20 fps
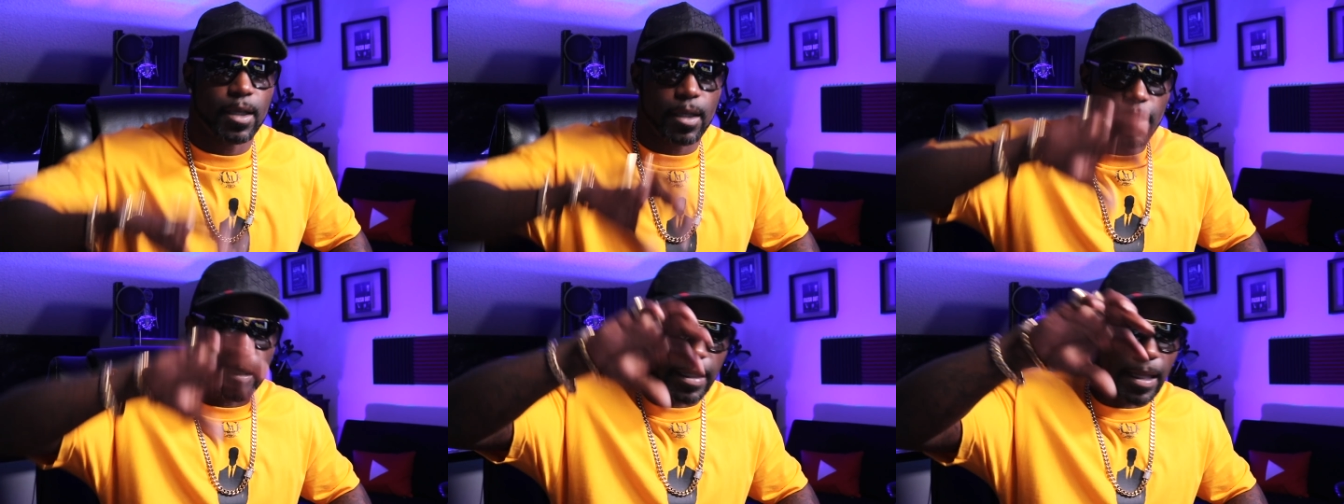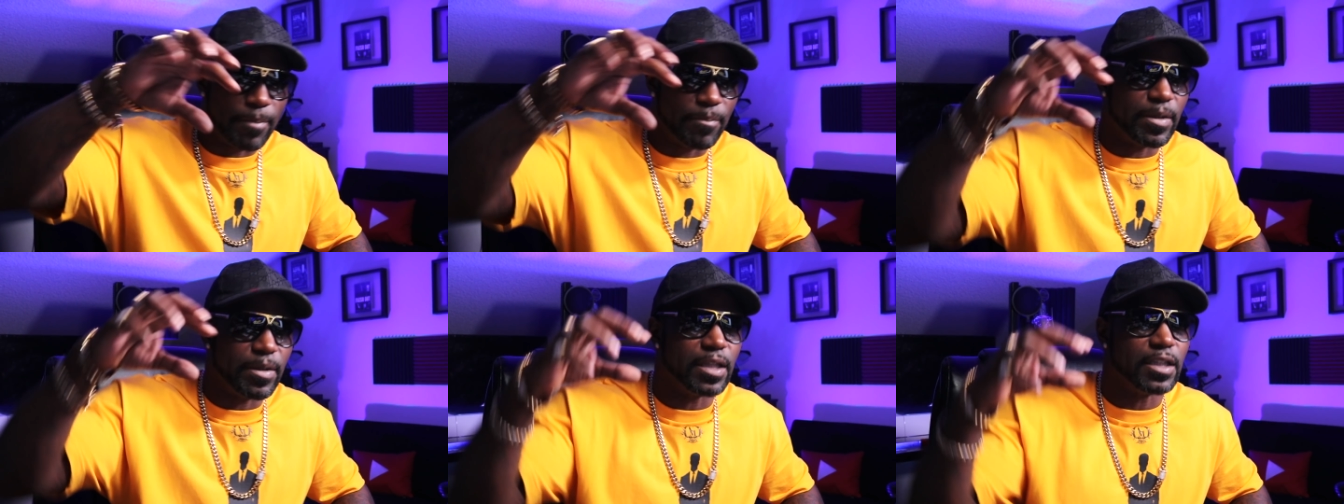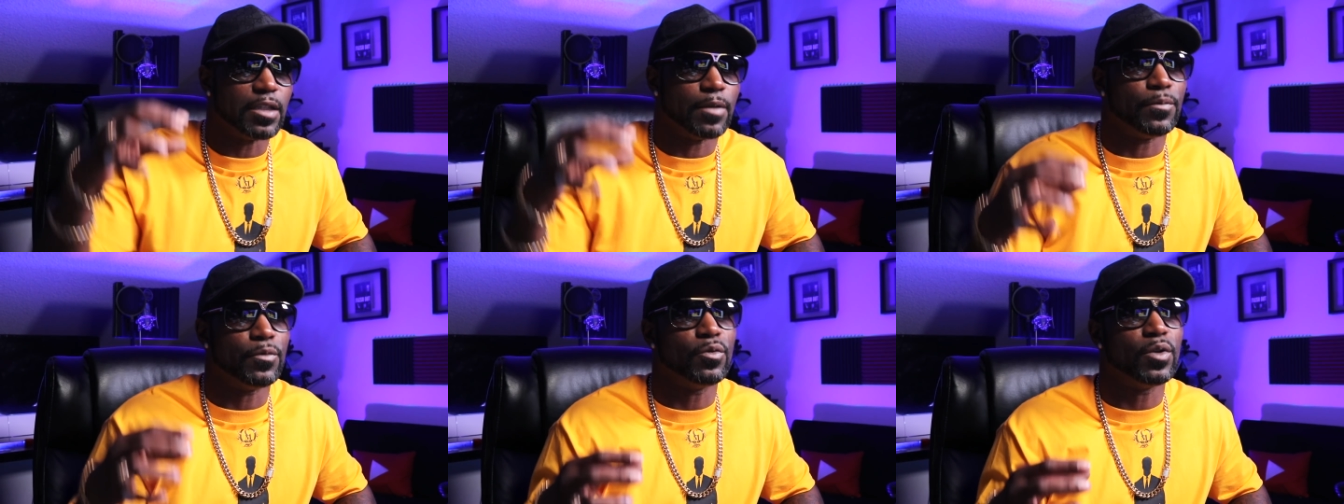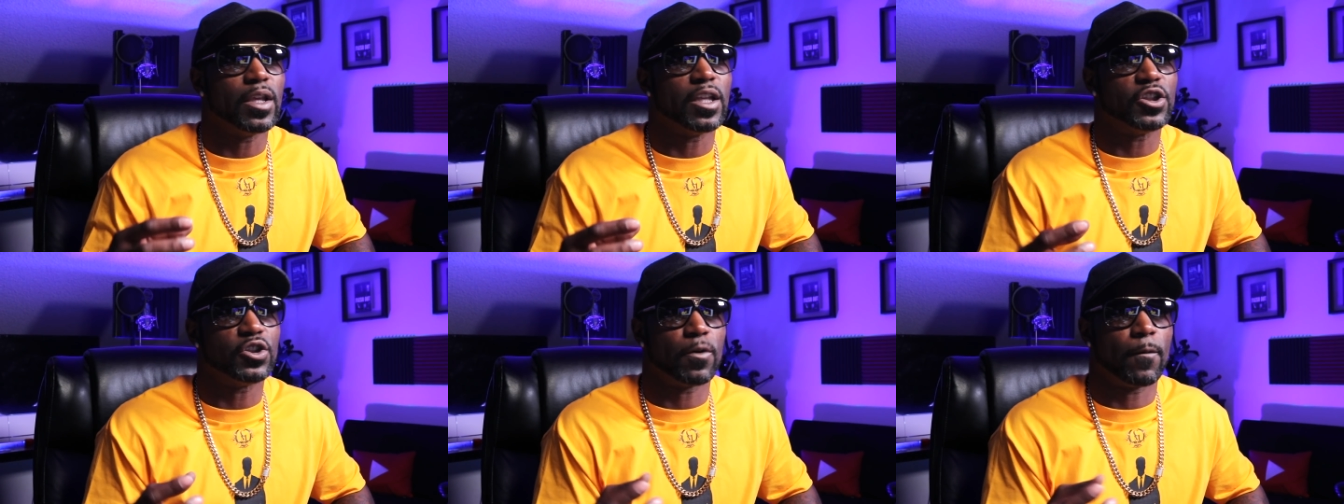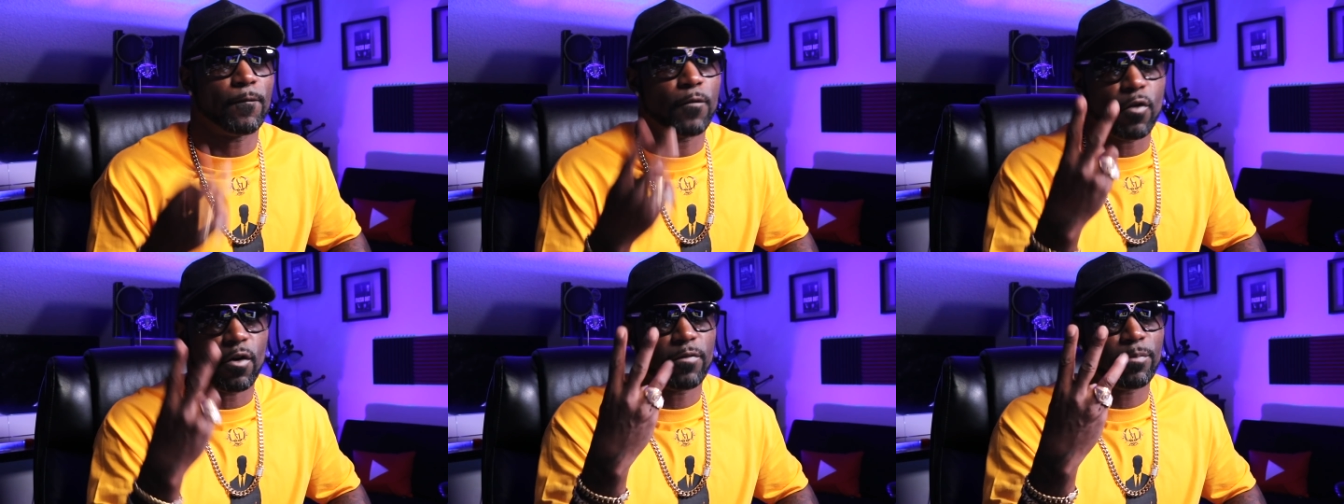that means if you get your
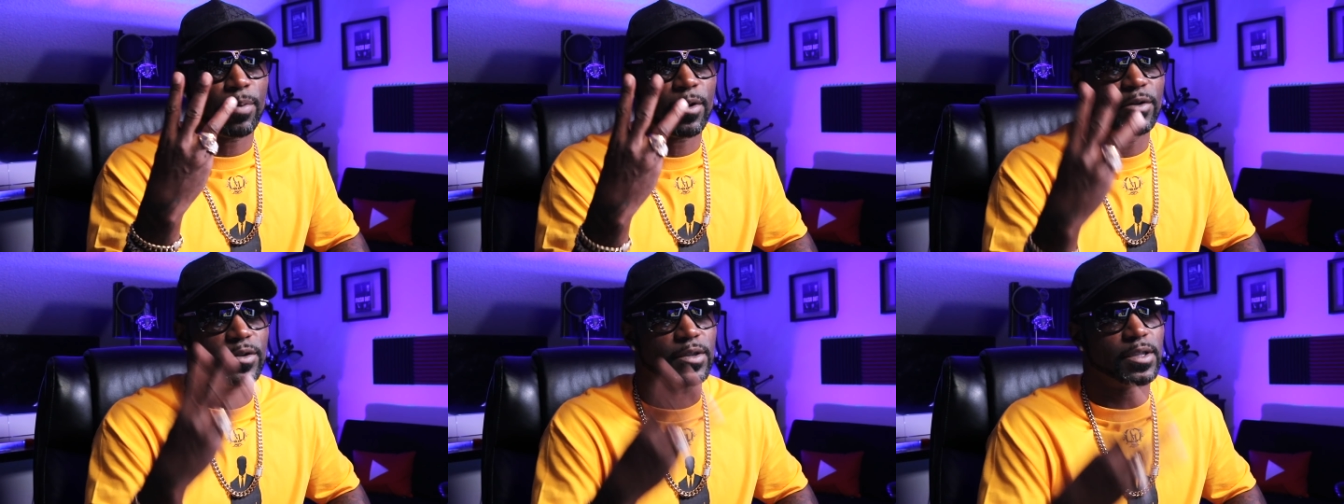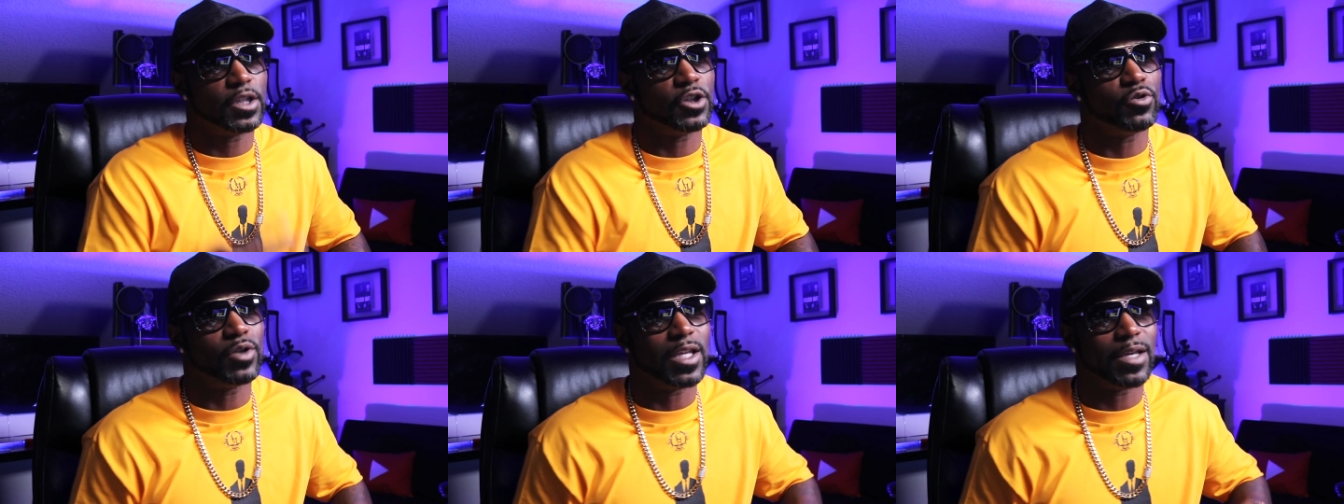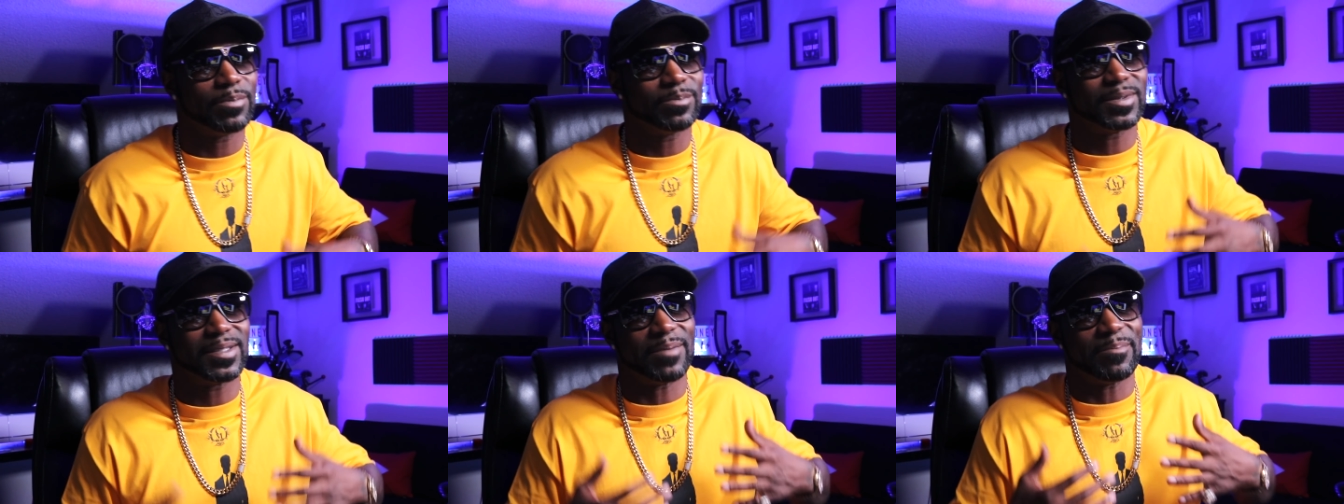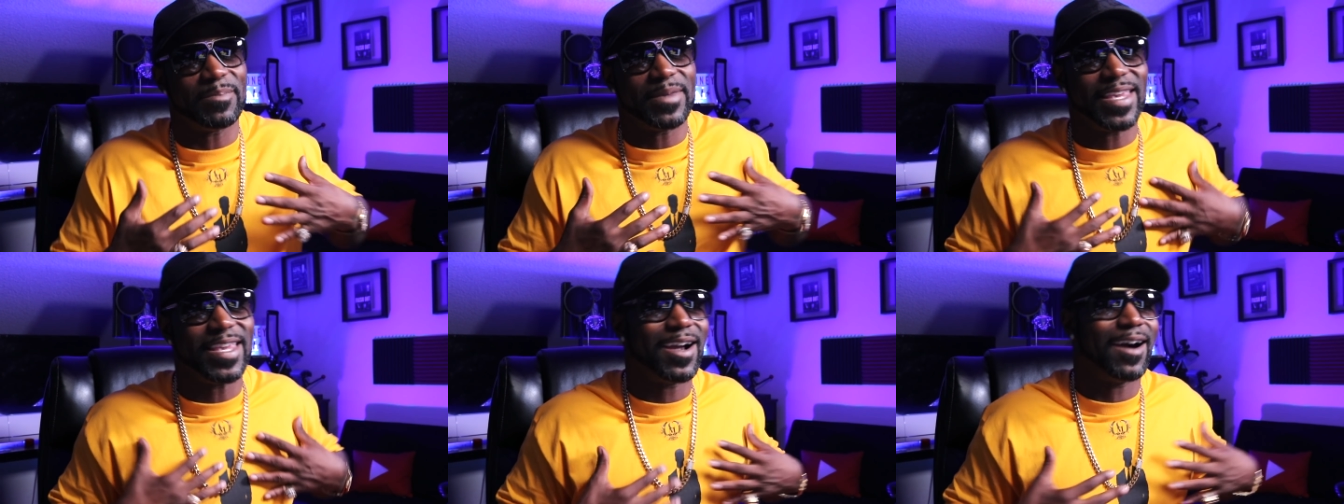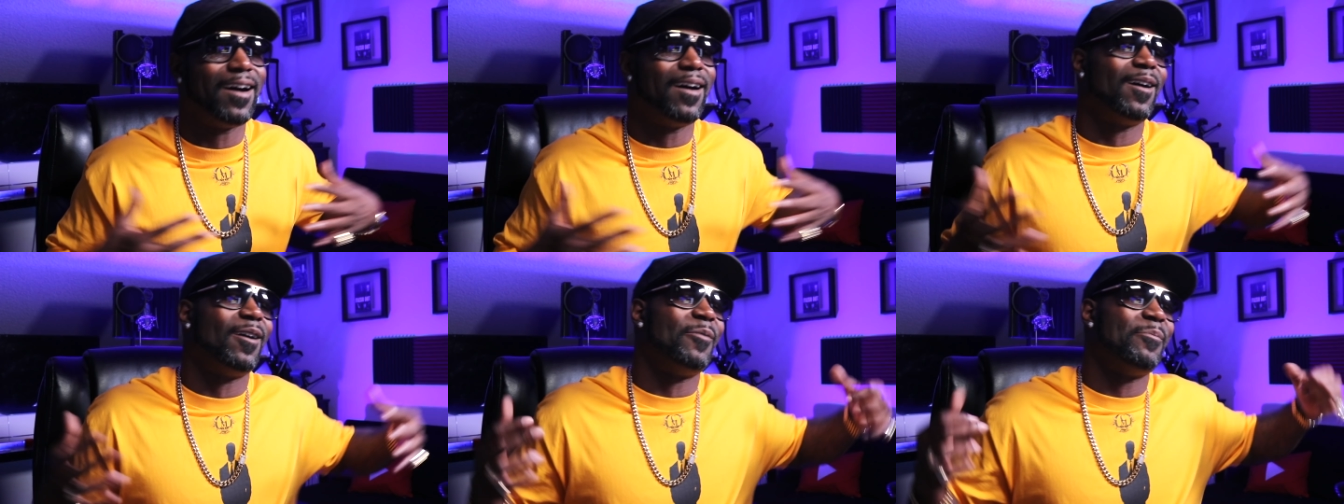4th person, you give them to me.
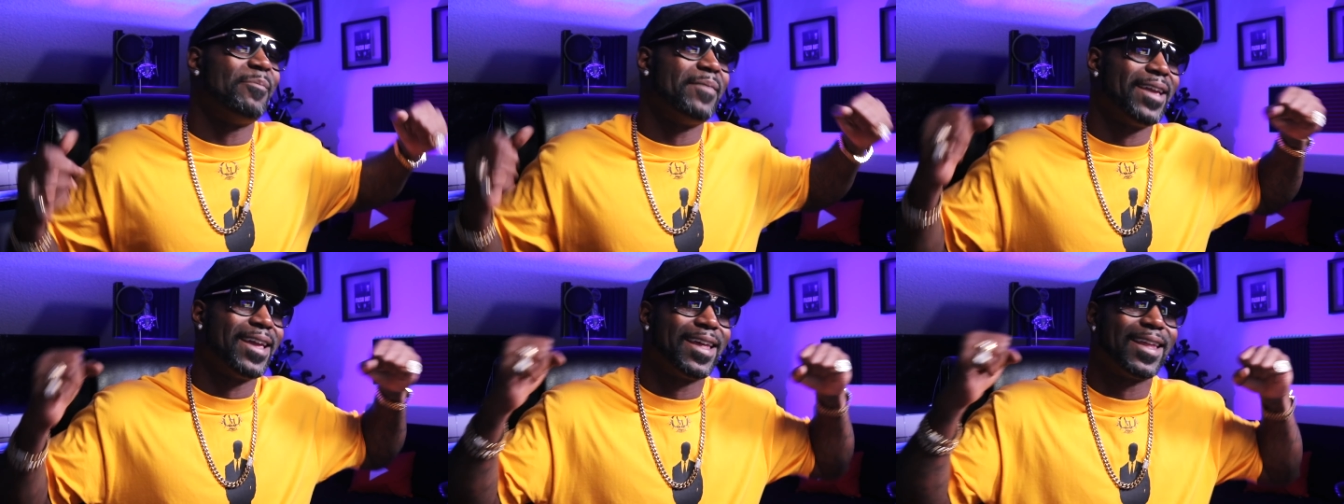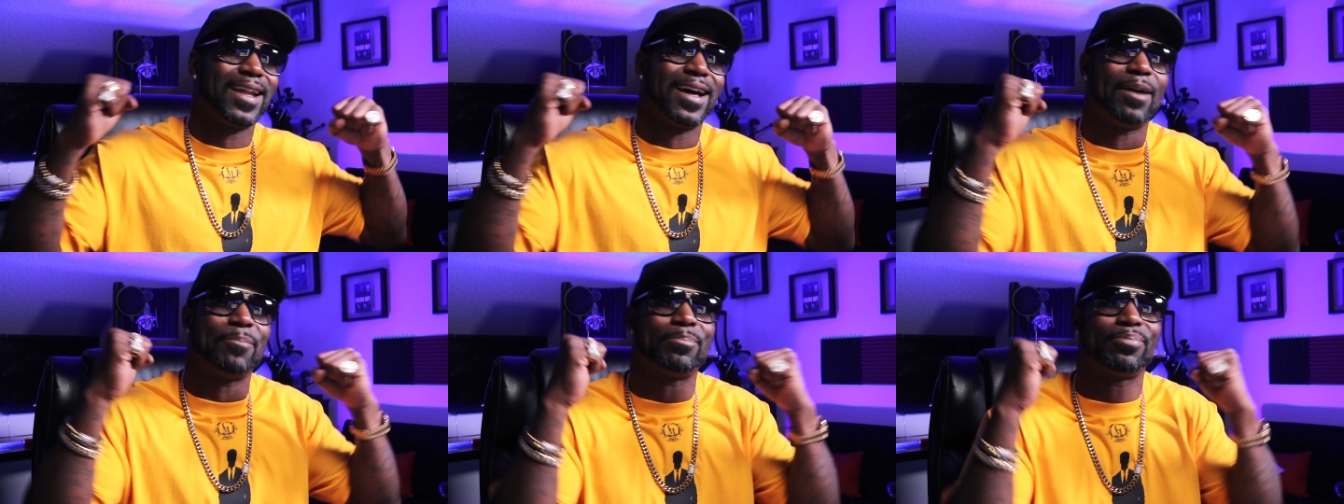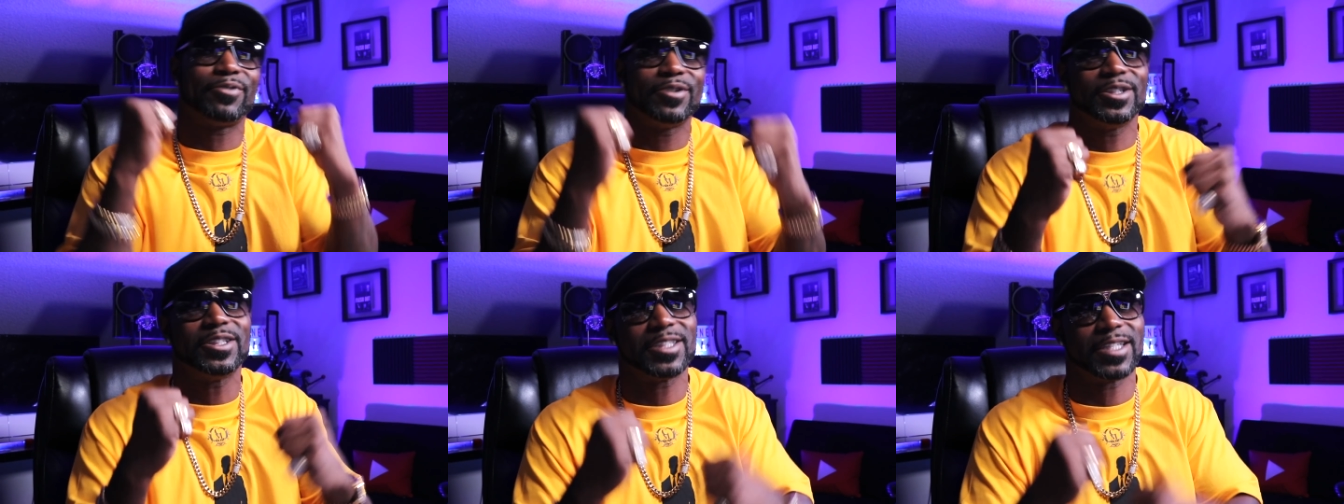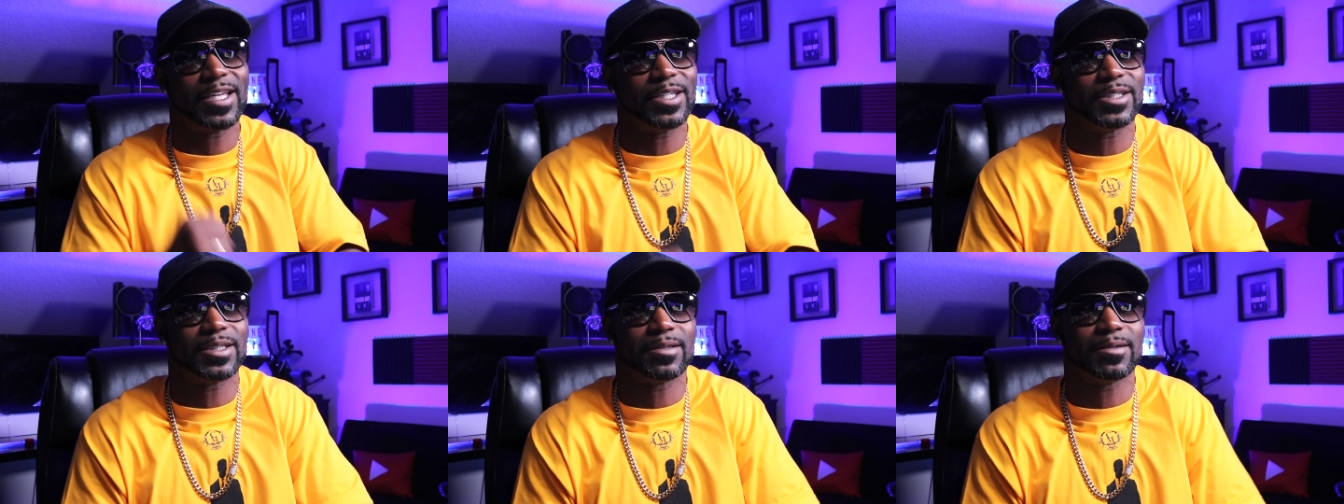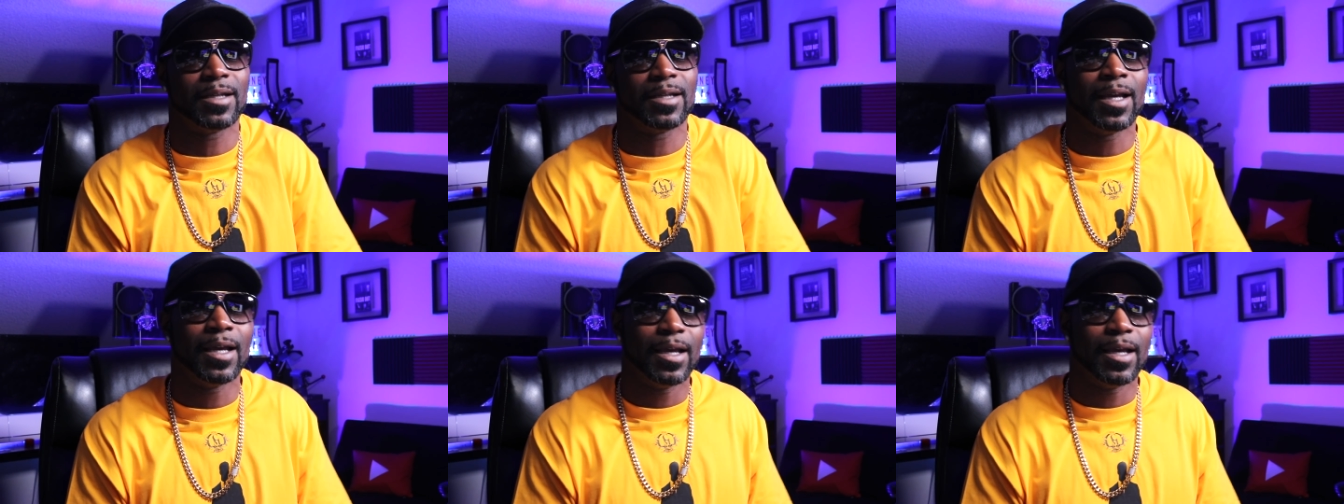Oh man, I appreciate you.